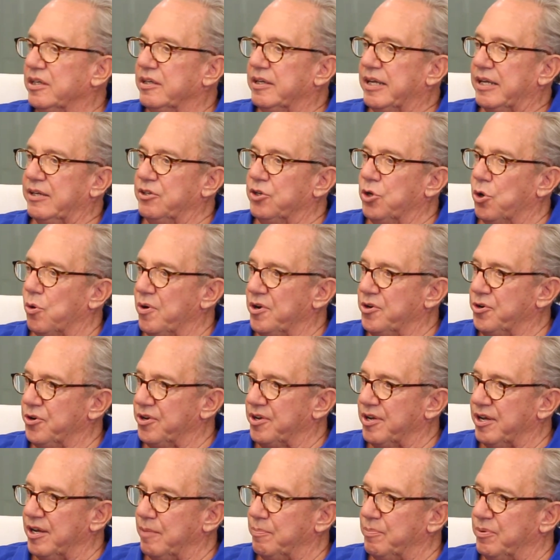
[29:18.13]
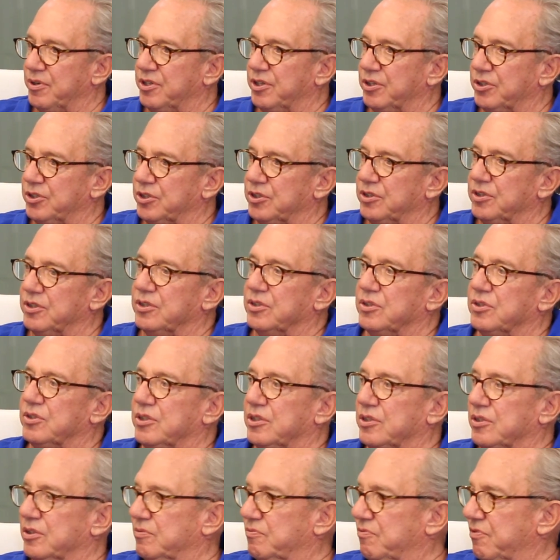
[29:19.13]
Knowing your competition
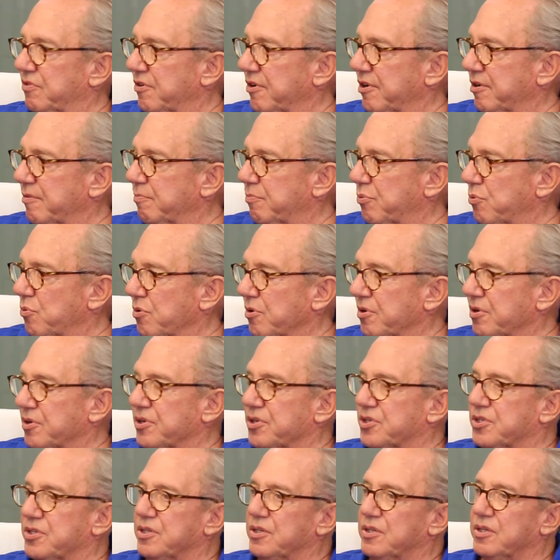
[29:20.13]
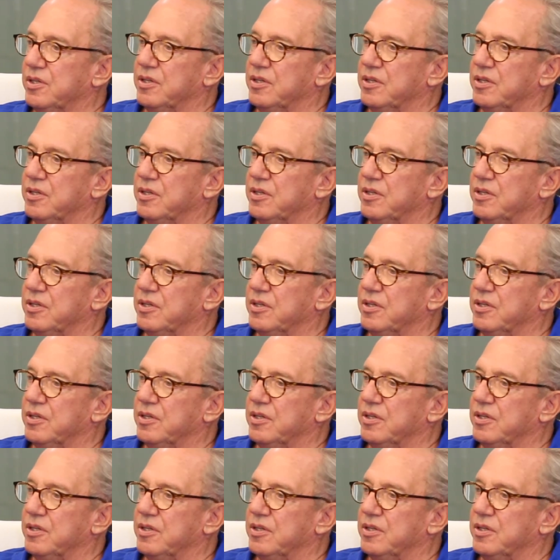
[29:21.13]
is very important.